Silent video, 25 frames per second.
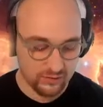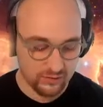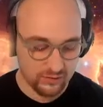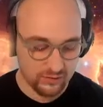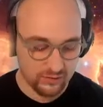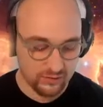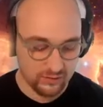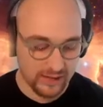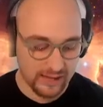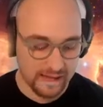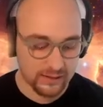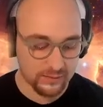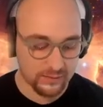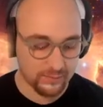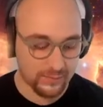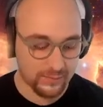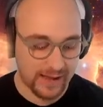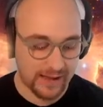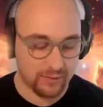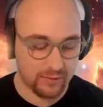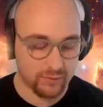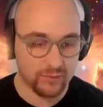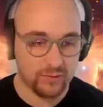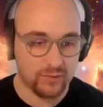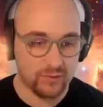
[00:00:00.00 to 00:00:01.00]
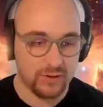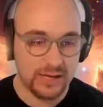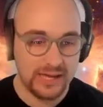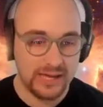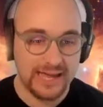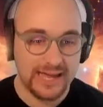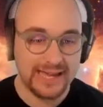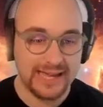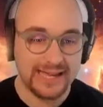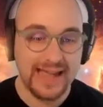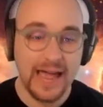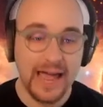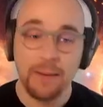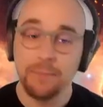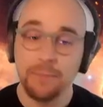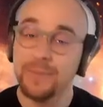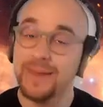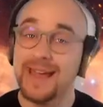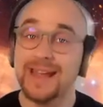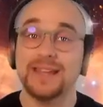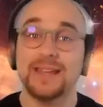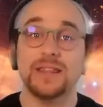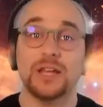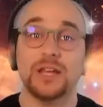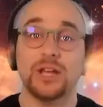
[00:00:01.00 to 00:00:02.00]
/inbound. It can be
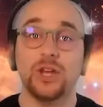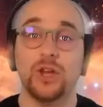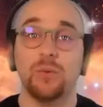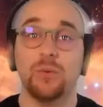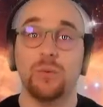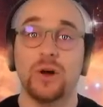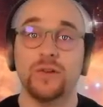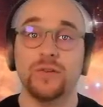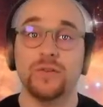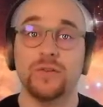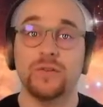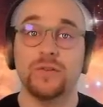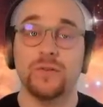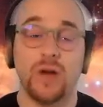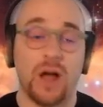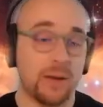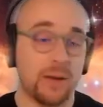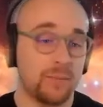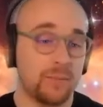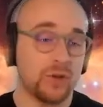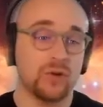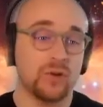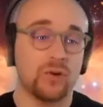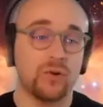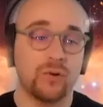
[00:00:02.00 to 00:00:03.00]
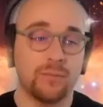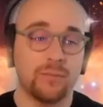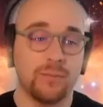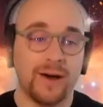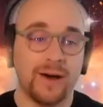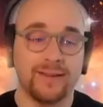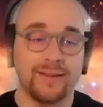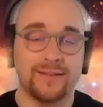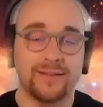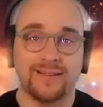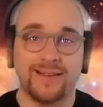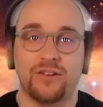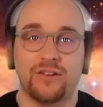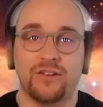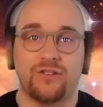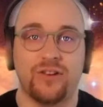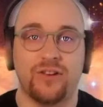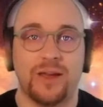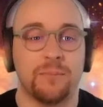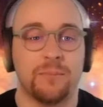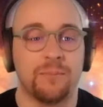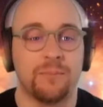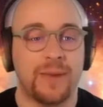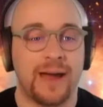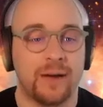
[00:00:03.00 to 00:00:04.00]
anything you want. I'm going to call mine
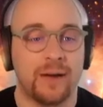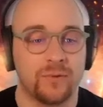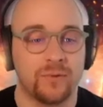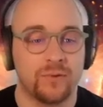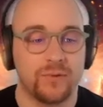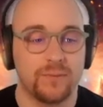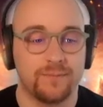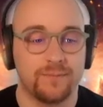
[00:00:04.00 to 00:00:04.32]
/inbound.